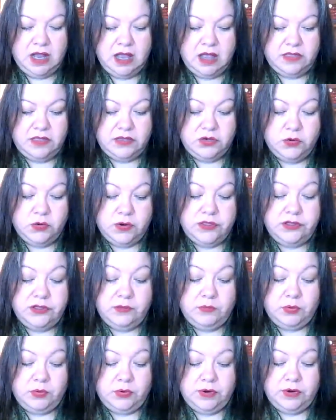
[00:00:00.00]
The northern
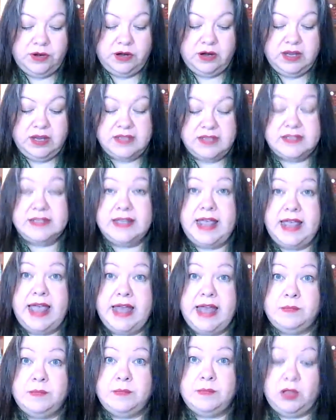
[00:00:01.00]
border is the
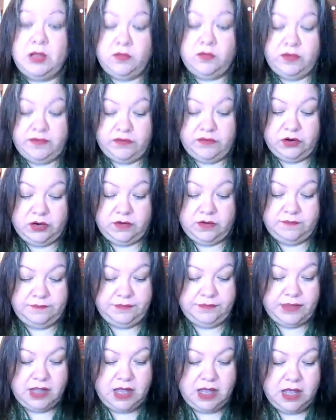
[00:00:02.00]
Cannonball River.
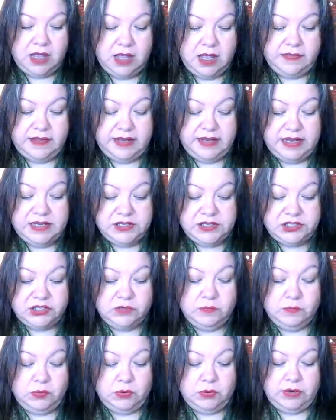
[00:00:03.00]
The eastern
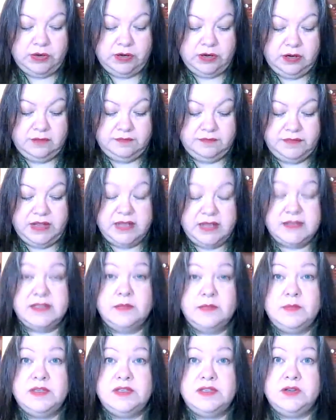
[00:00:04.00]
border is the
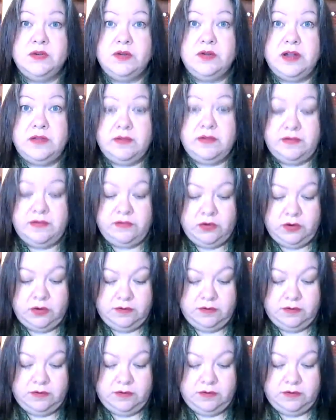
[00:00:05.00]
Missouri River.